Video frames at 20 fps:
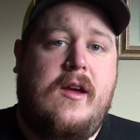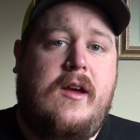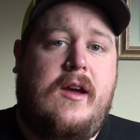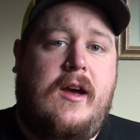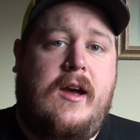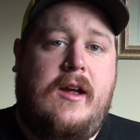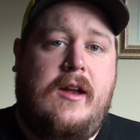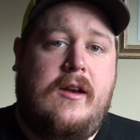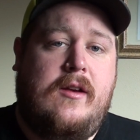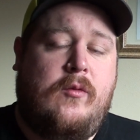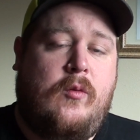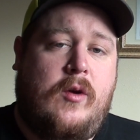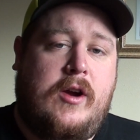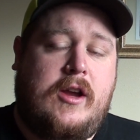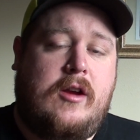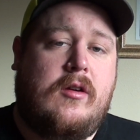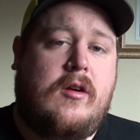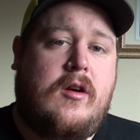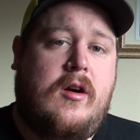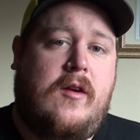and what
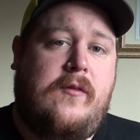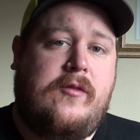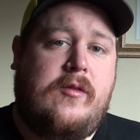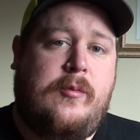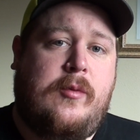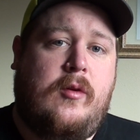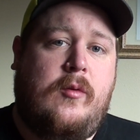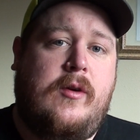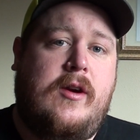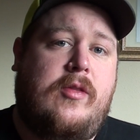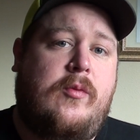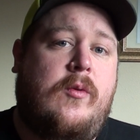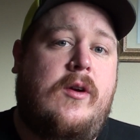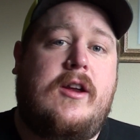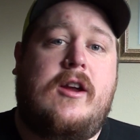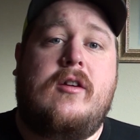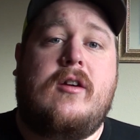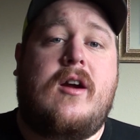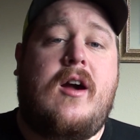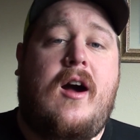you're comfortable with, what
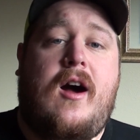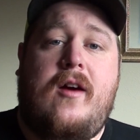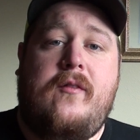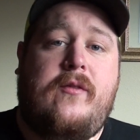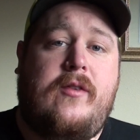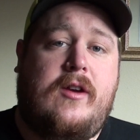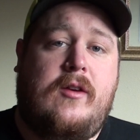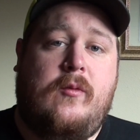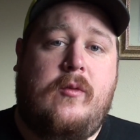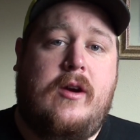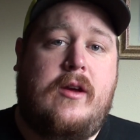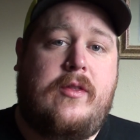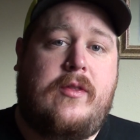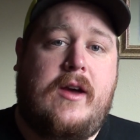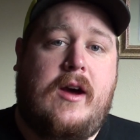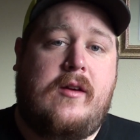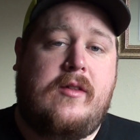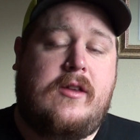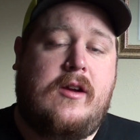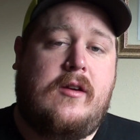you're confident with
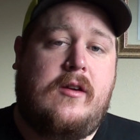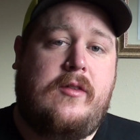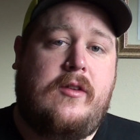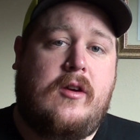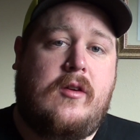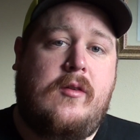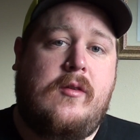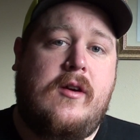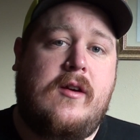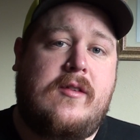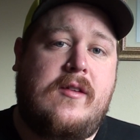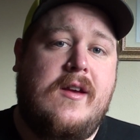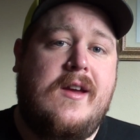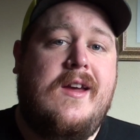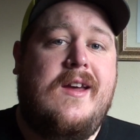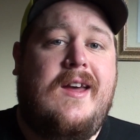out there on the course,